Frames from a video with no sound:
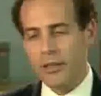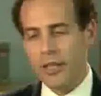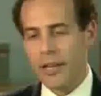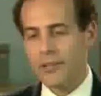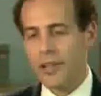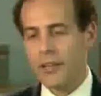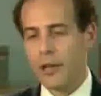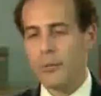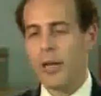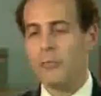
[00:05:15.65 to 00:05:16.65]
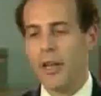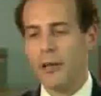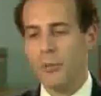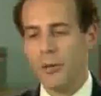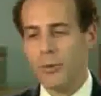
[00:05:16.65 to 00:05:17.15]
You can't say that about
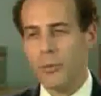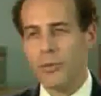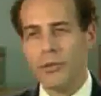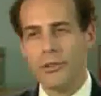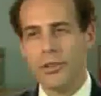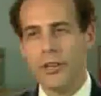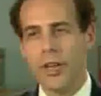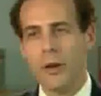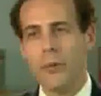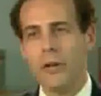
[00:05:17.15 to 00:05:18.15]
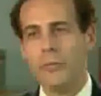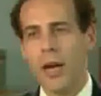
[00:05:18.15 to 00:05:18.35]
many people, but you could say that about